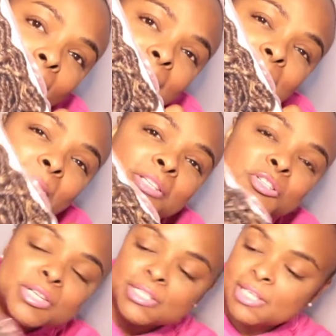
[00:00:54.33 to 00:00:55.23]
So as you
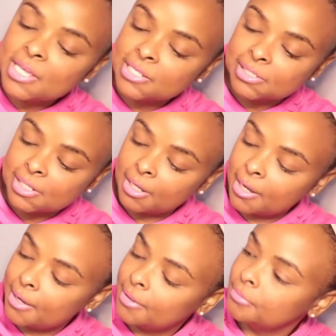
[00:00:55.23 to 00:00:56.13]
can see, it's
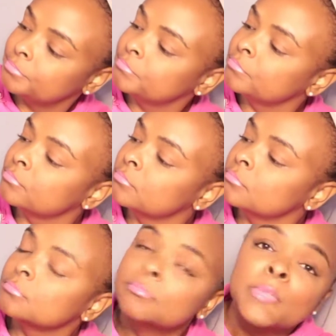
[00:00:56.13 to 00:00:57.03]
a
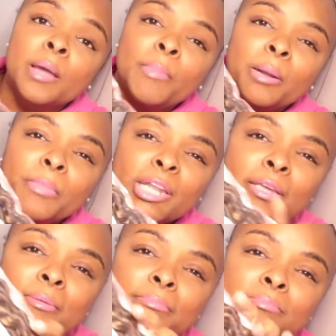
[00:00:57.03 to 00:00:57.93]
about a
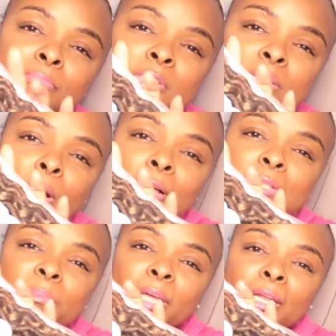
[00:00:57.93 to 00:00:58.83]
medium, small
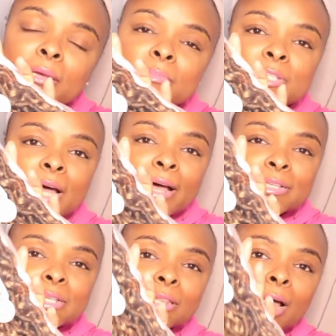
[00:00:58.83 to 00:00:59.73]
to medium size
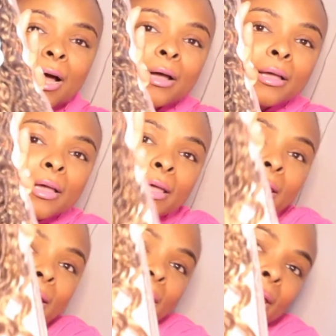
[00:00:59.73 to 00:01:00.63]
lock,
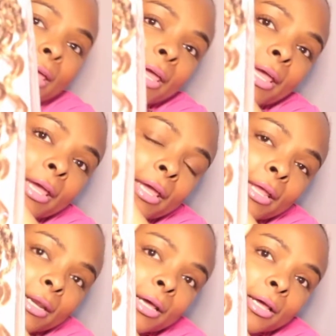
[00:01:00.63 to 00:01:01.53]

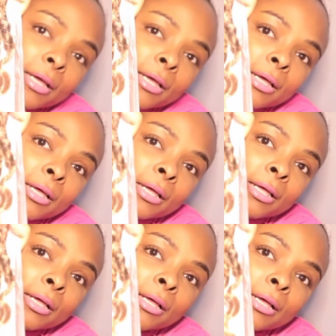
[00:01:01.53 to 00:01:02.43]
and
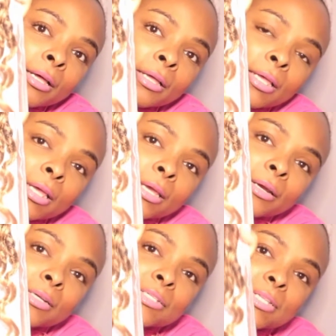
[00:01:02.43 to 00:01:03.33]
here
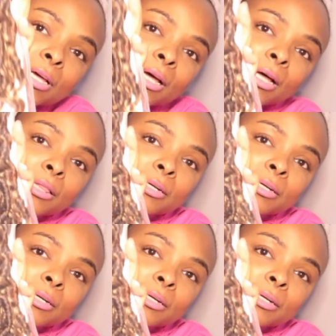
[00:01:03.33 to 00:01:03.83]
is the color.